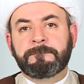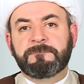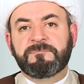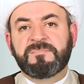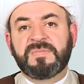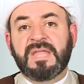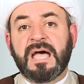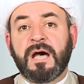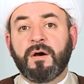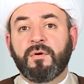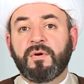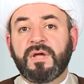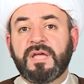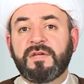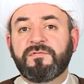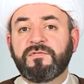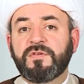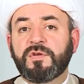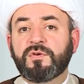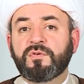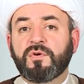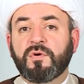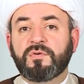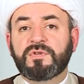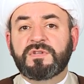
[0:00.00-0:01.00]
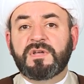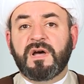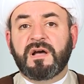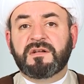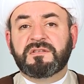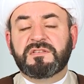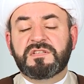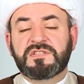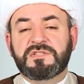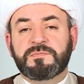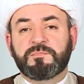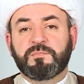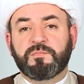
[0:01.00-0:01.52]
Now if you go talk
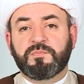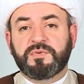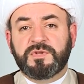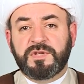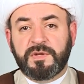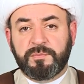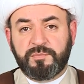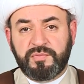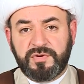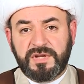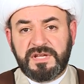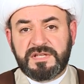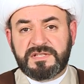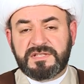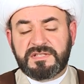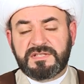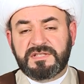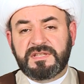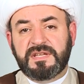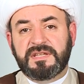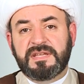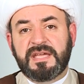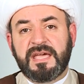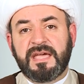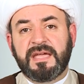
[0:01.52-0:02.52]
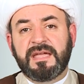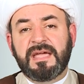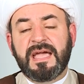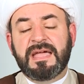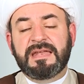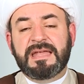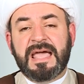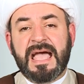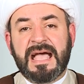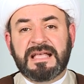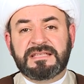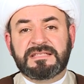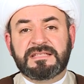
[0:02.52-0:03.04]
to priests today and
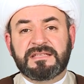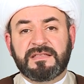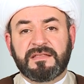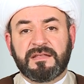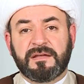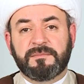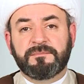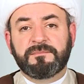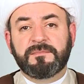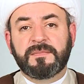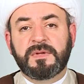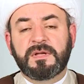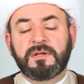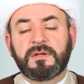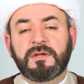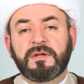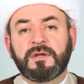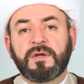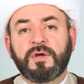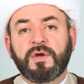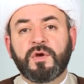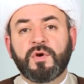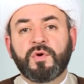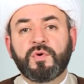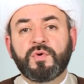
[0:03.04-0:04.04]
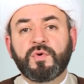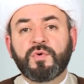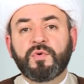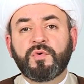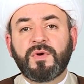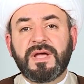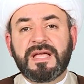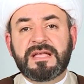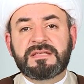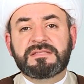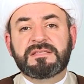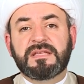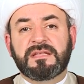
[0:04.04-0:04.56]
ask them, who
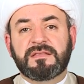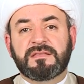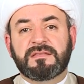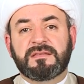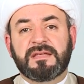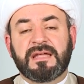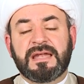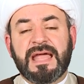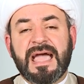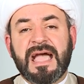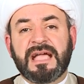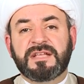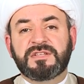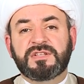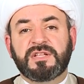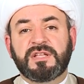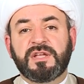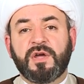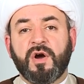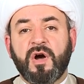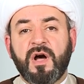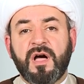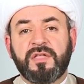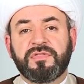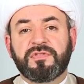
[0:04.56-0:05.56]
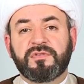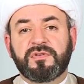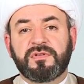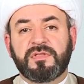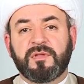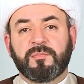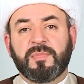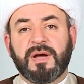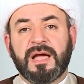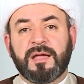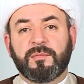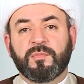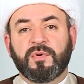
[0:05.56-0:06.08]
is it that actually authored the
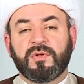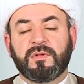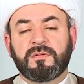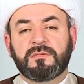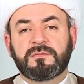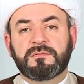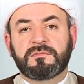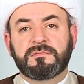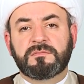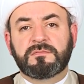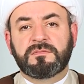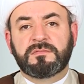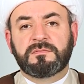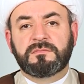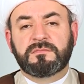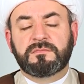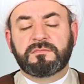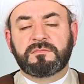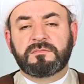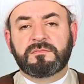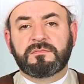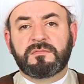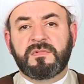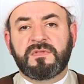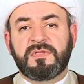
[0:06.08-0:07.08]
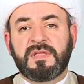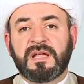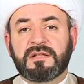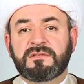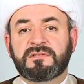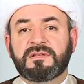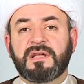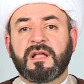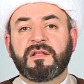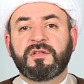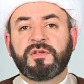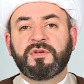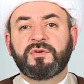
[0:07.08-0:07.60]
Bible? They'll
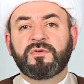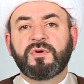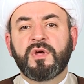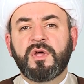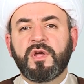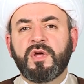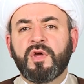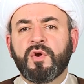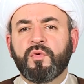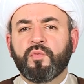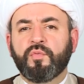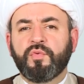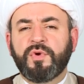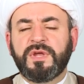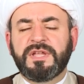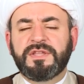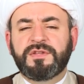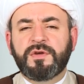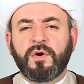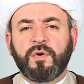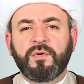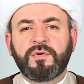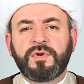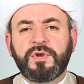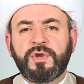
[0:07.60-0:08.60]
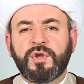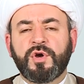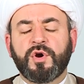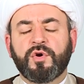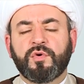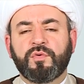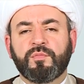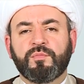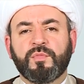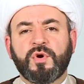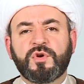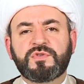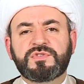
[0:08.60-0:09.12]
tell you, we don't know.
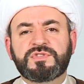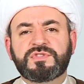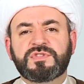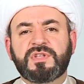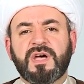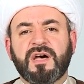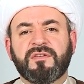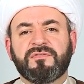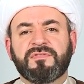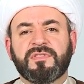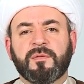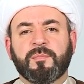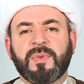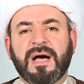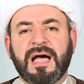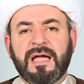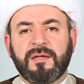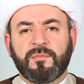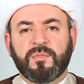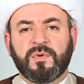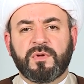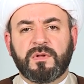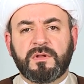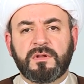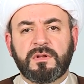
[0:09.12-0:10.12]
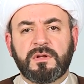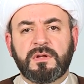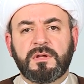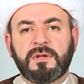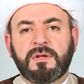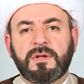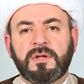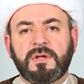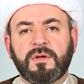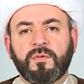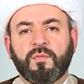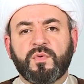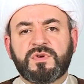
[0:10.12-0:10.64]
Most of the Bible
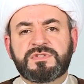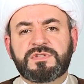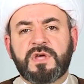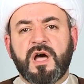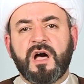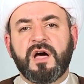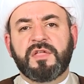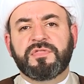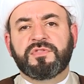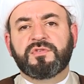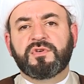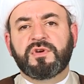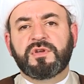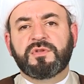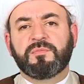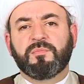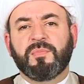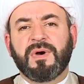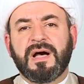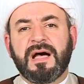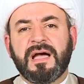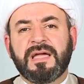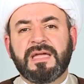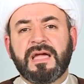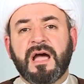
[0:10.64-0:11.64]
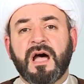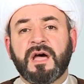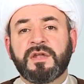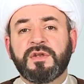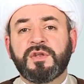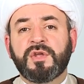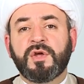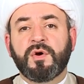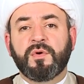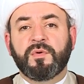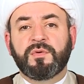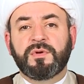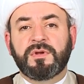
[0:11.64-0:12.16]
was authored by
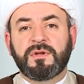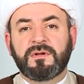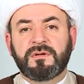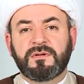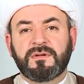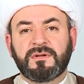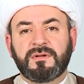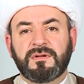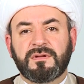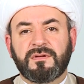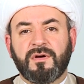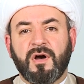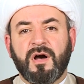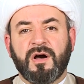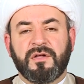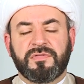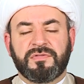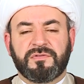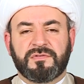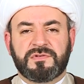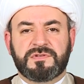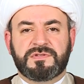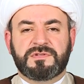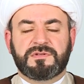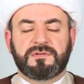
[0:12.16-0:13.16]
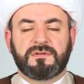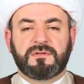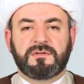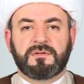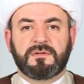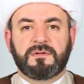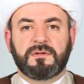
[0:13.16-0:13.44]
unknown authors.